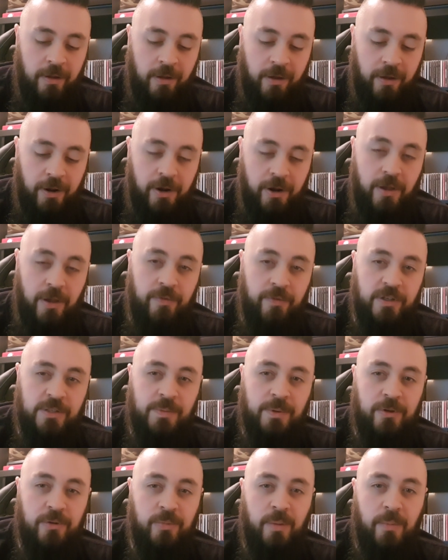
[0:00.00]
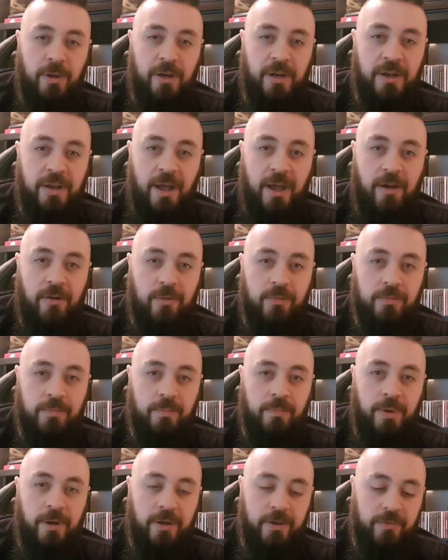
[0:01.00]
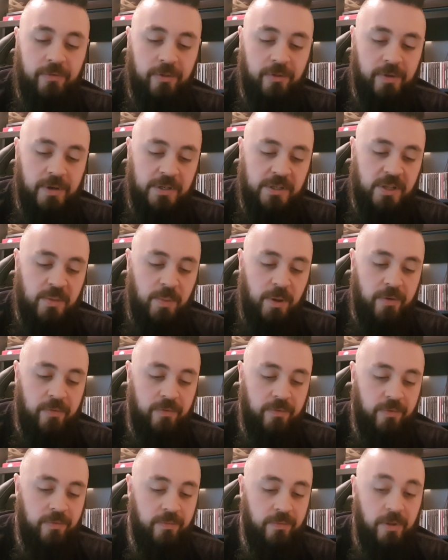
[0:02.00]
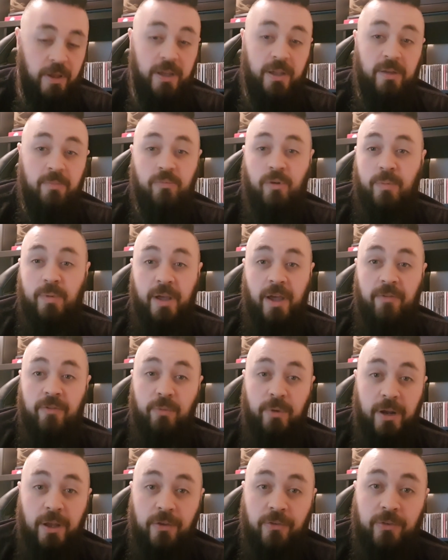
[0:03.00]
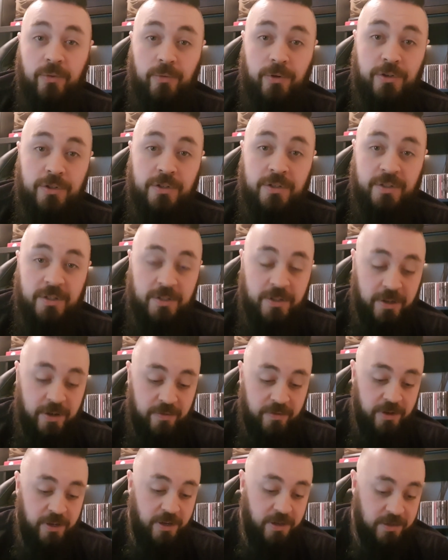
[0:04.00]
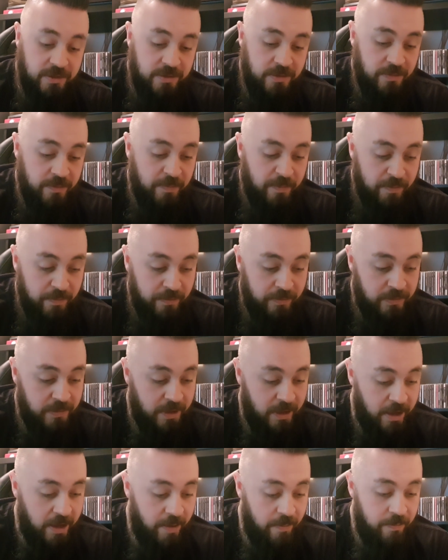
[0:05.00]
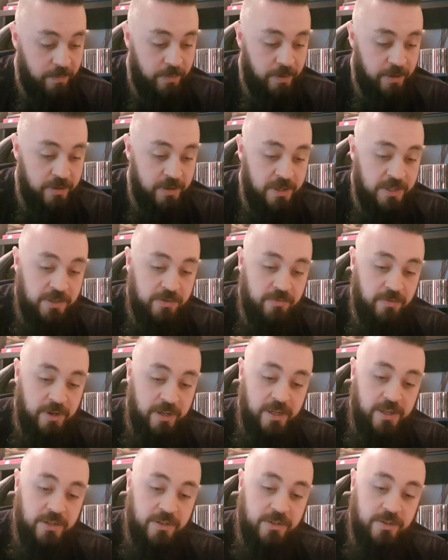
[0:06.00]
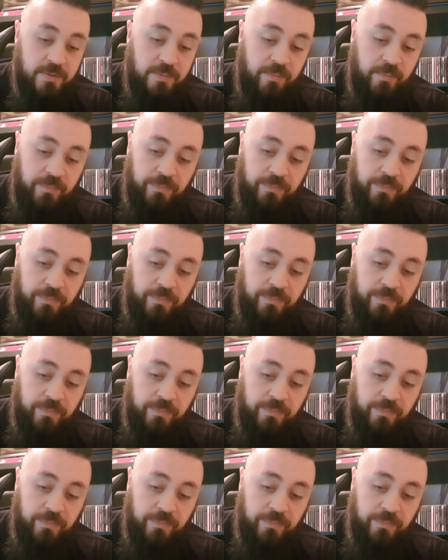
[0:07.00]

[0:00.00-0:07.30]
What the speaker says: And I know if I spend all my money now, I'm buggered for the rest of the month, like probably everyone else that watches these kind of videos. But this release,